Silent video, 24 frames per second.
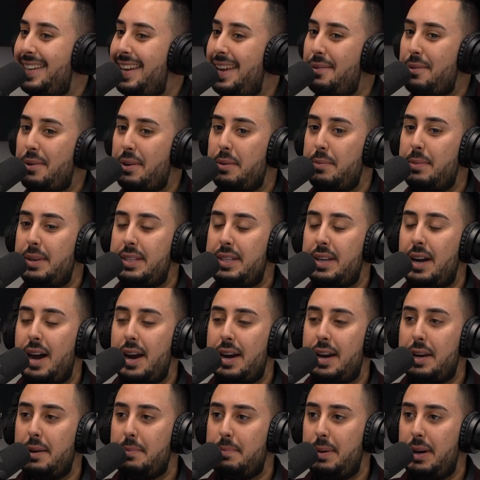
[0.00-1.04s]
today we're going to be
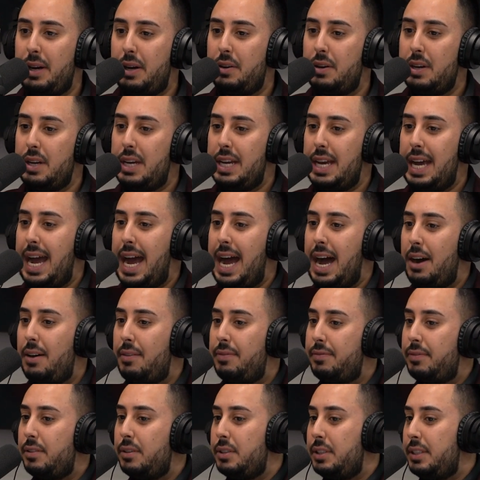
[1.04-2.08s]
talking about how
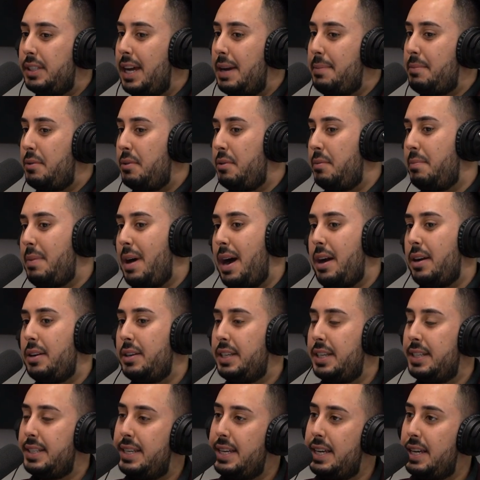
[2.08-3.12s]
first-time home buyers
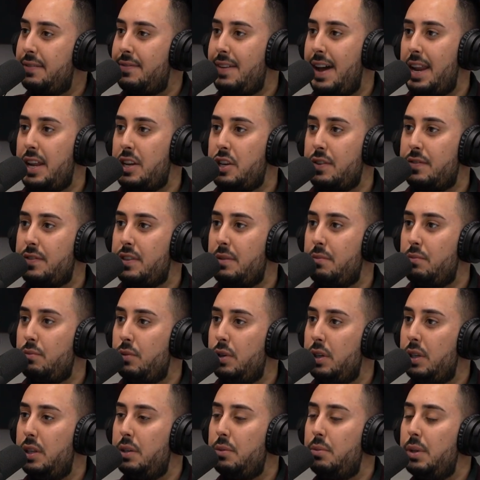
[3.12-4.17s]
can take advantage of some
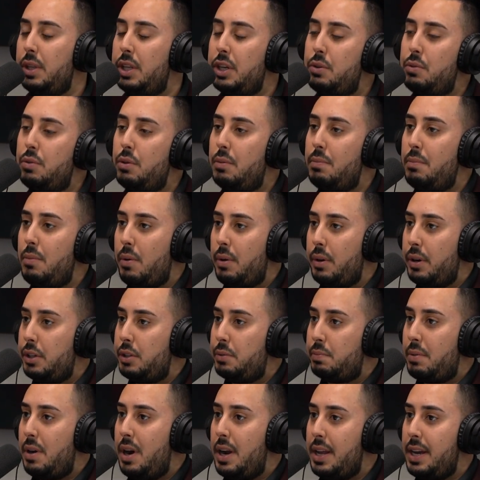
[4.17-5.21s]
really, really cool
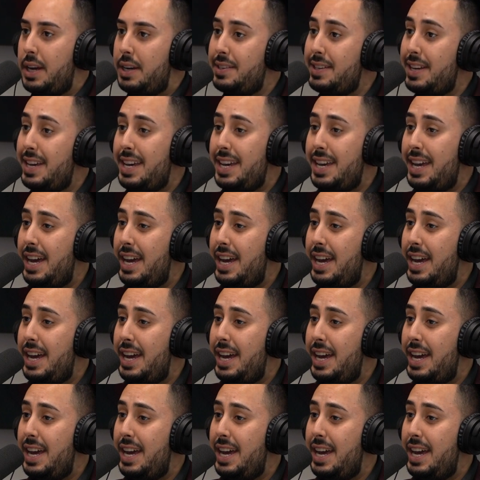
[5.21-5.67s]
mortgage products.